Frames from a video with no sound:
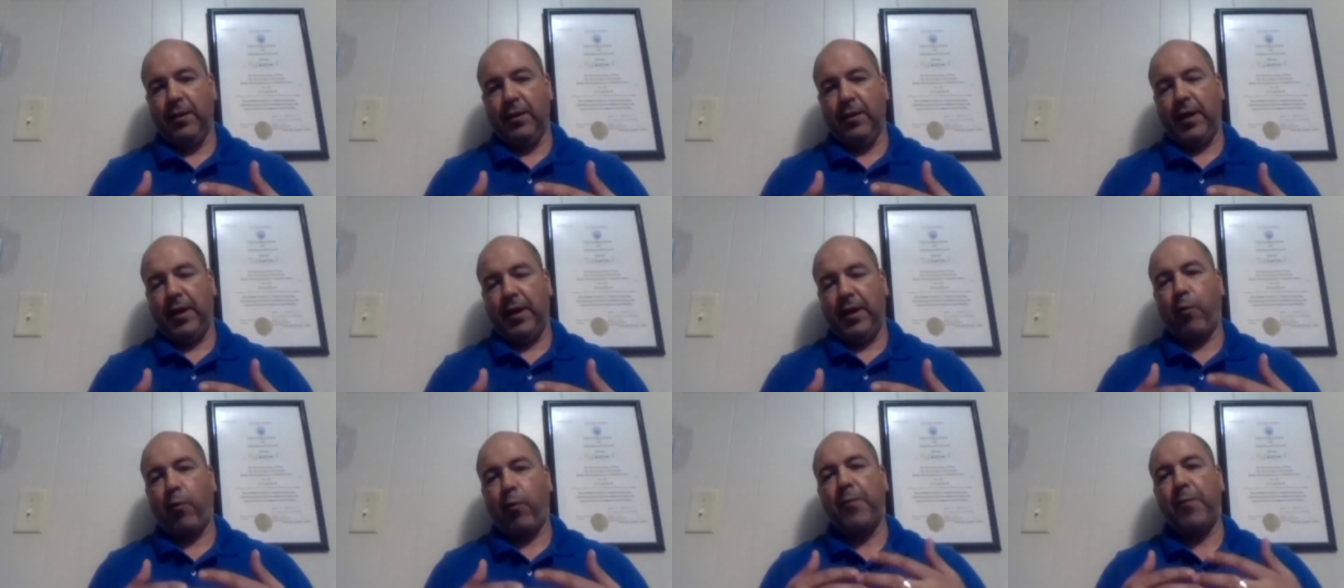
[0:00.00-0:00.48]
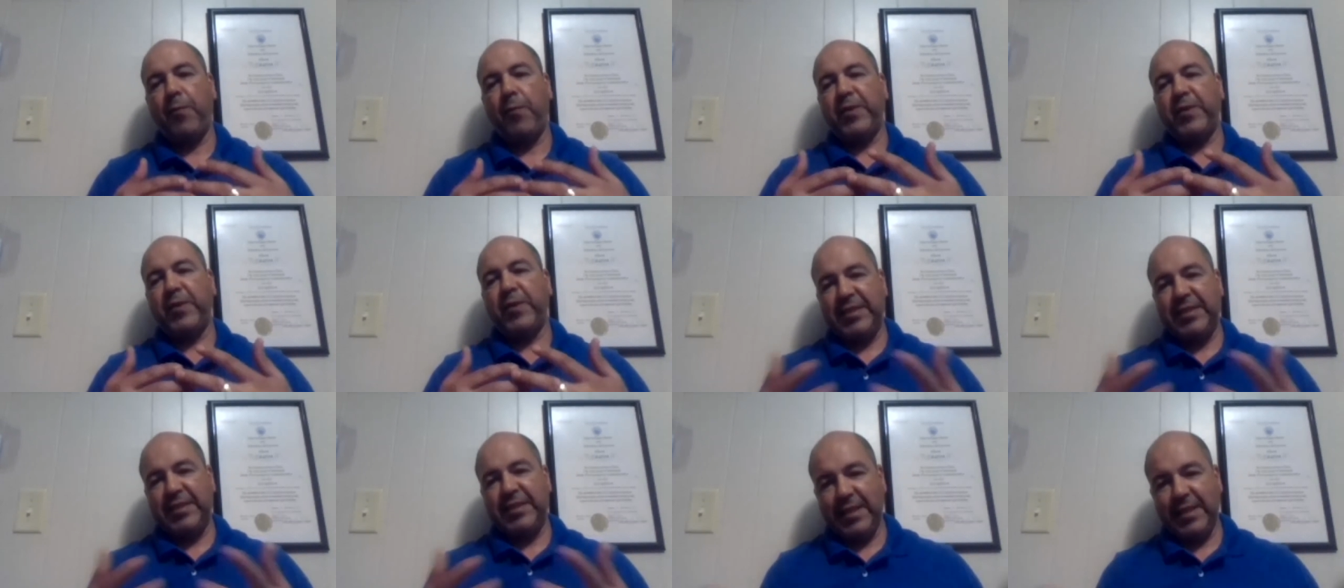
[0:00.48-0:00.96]
I will
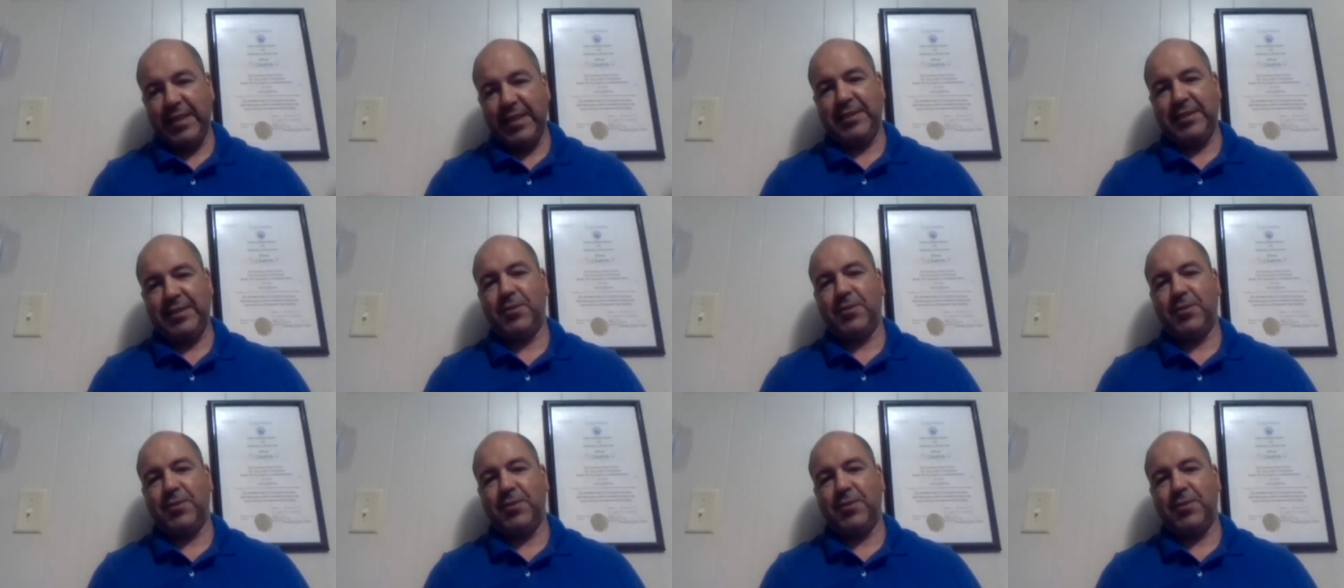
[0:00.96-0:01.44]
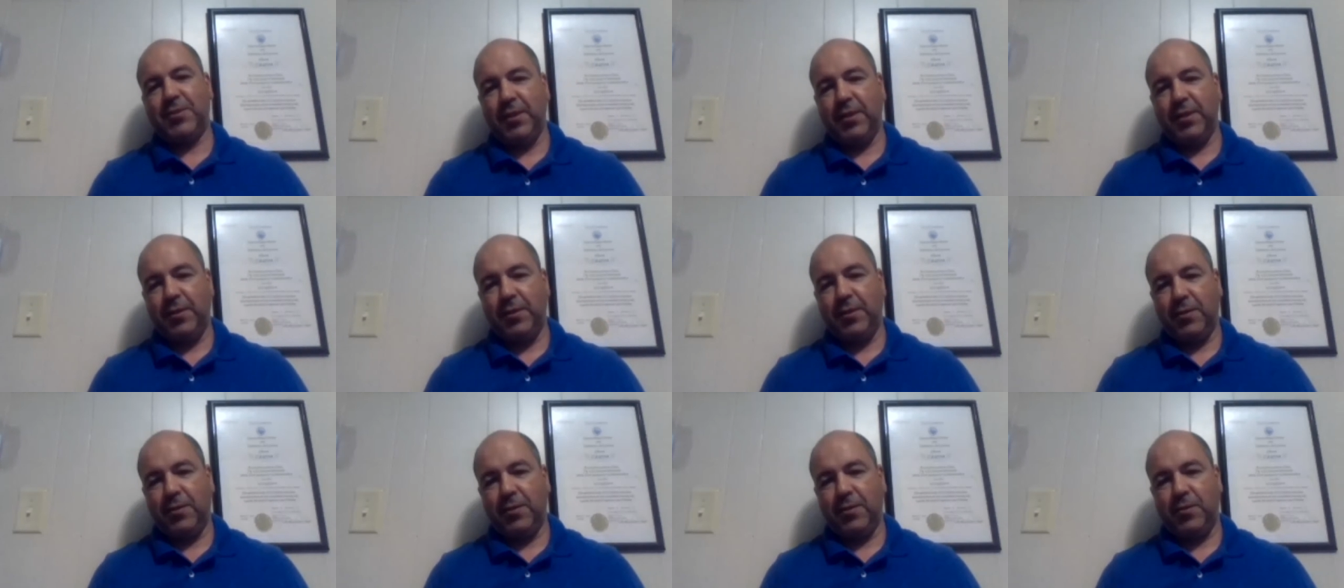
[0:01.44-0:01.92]
present it to
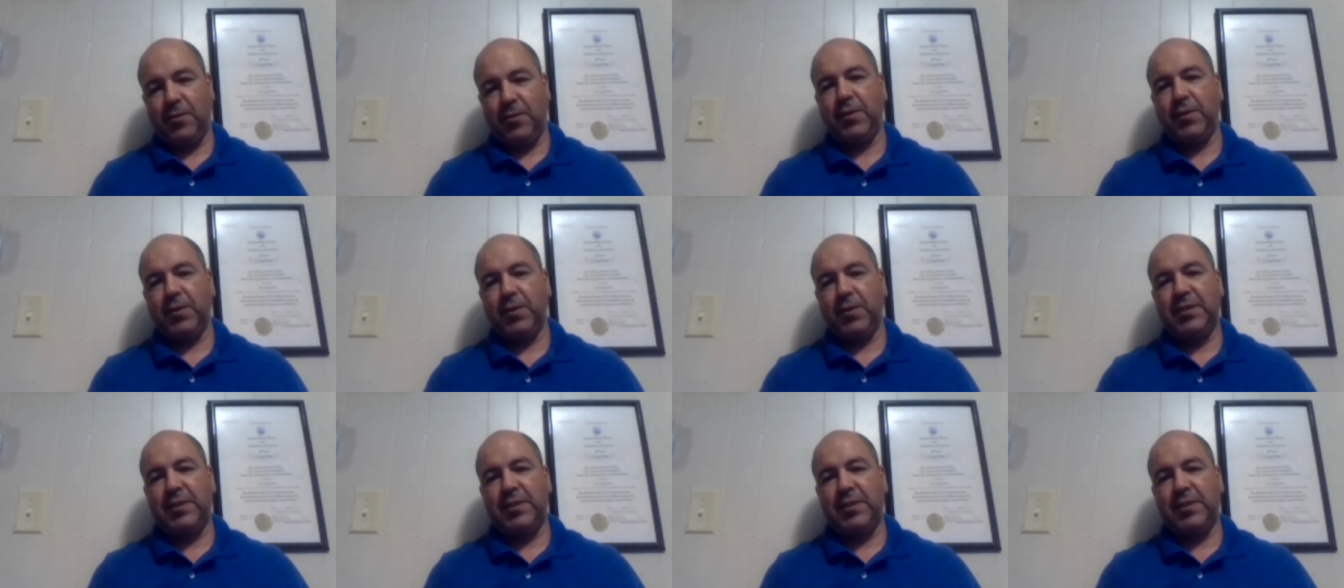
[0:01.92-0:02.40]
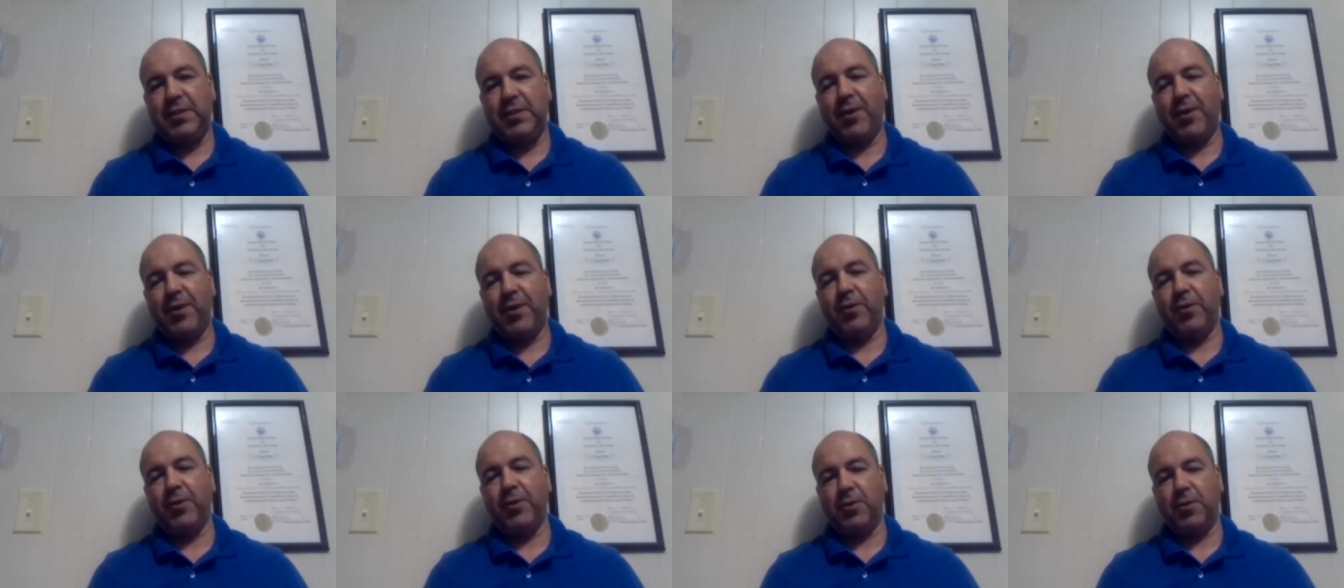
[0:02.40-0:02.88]
the to the city
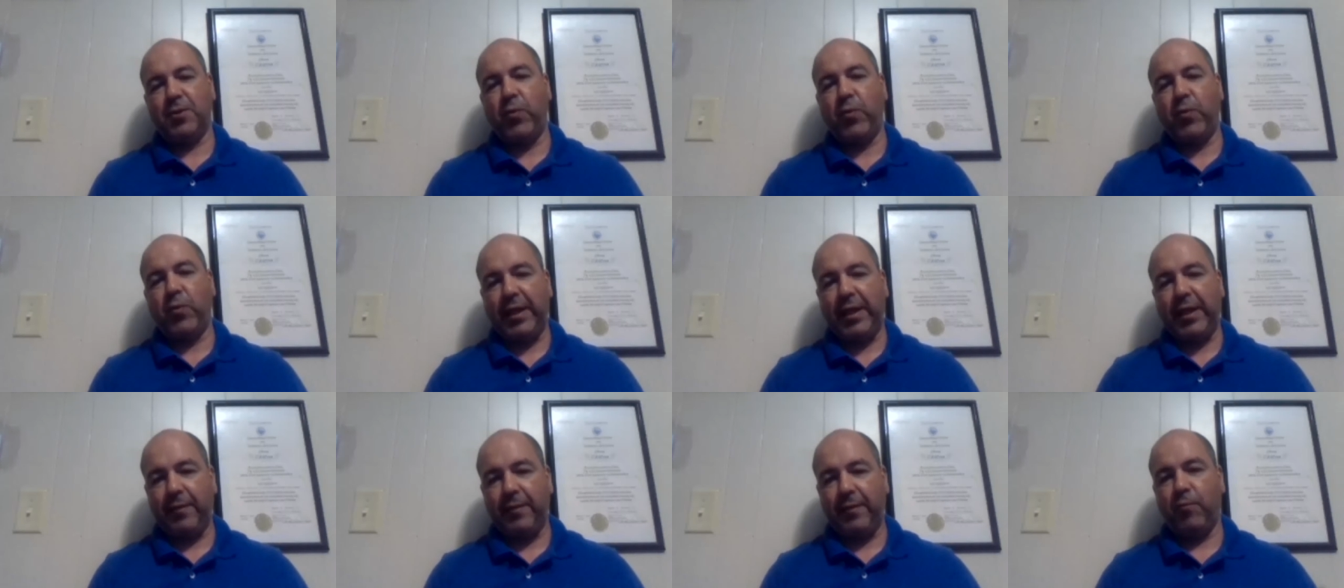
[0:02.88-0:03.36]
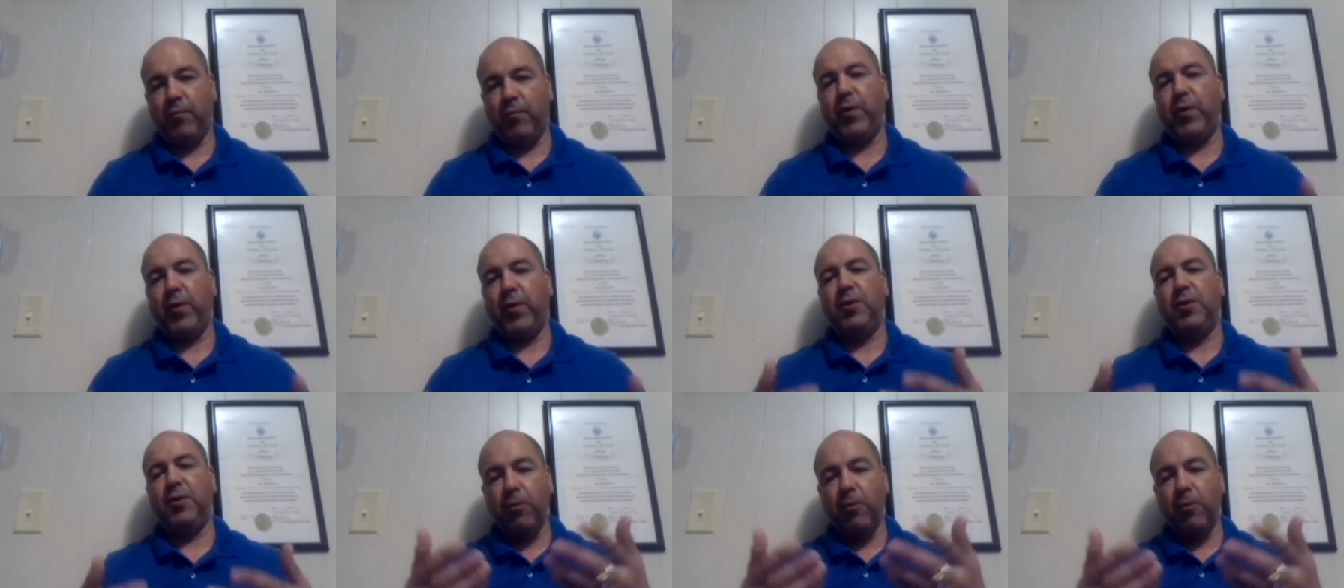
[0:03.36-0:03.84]
council when I,
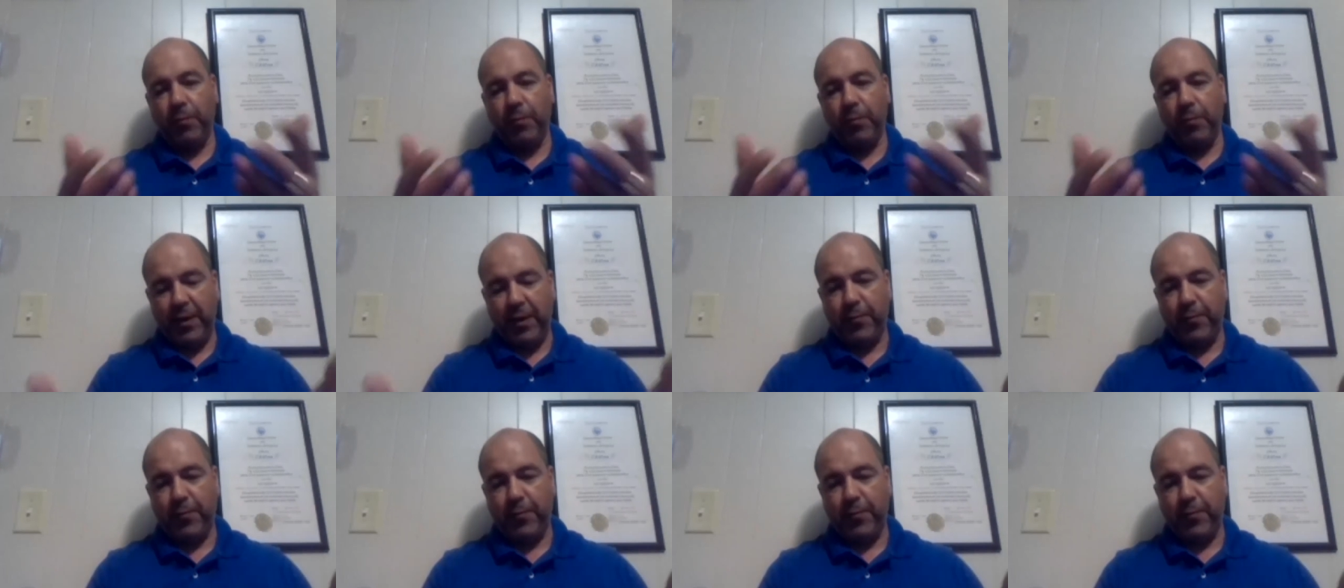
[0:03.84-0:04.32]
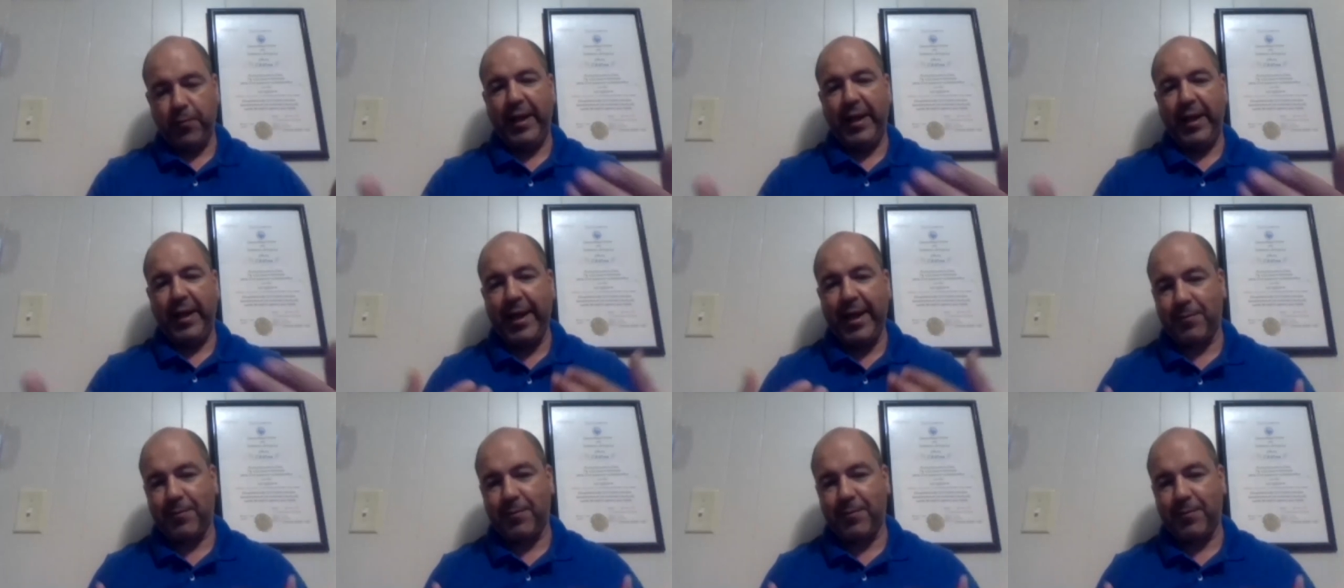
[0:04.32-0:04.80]
when you people
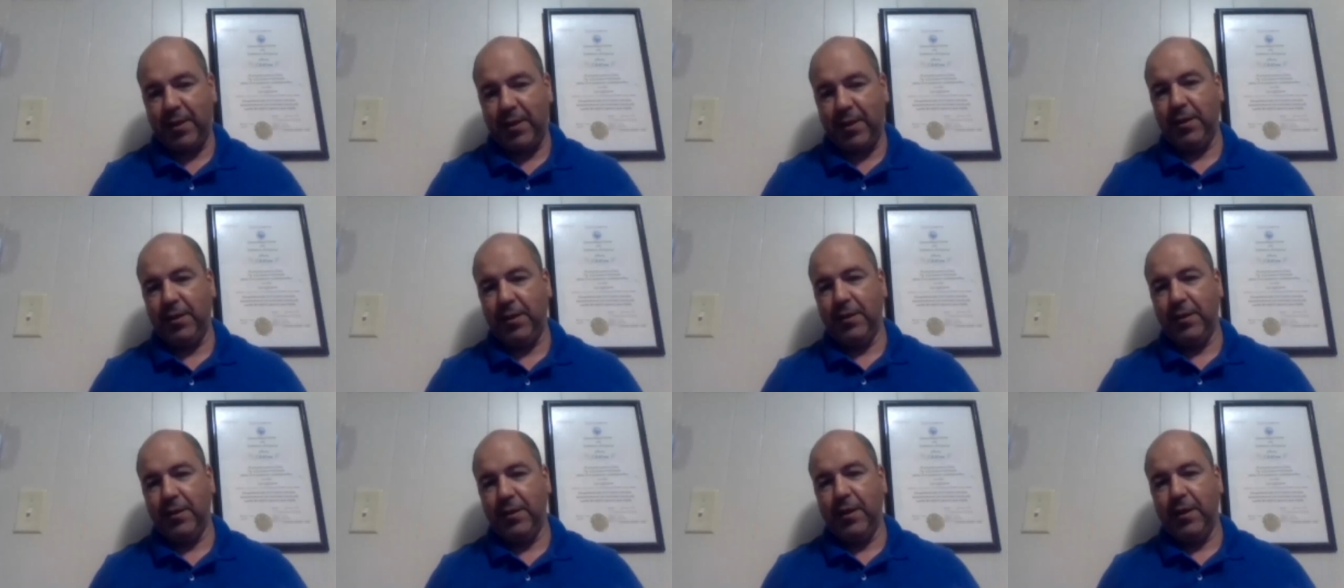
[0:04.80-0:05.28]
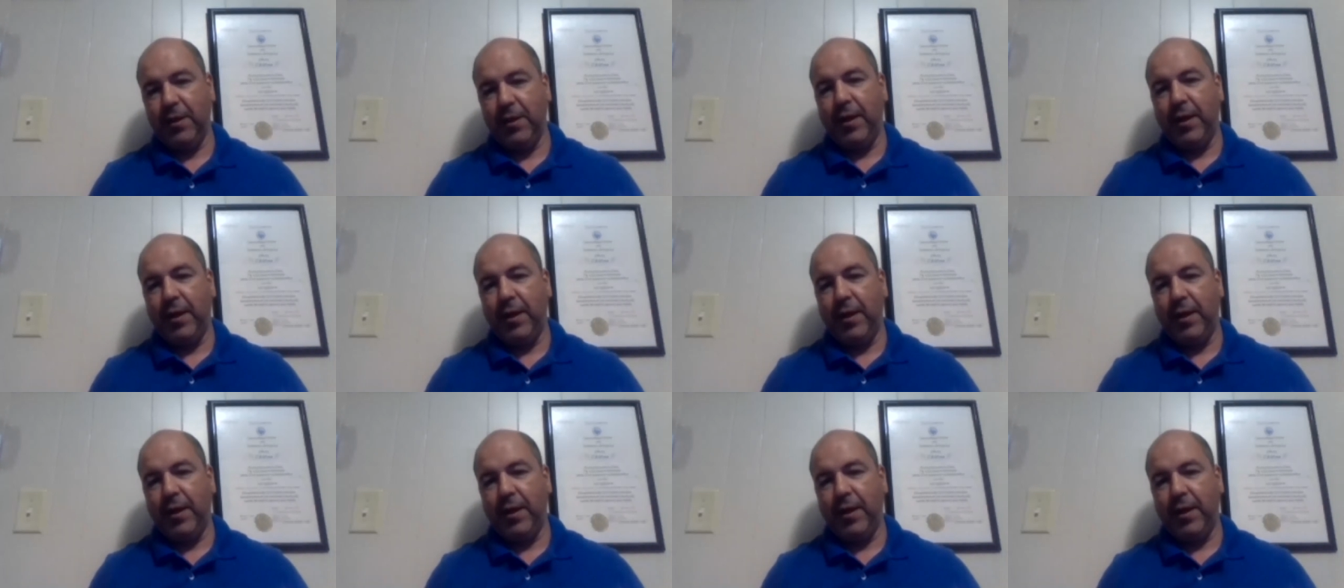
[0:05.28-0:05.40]
elect me,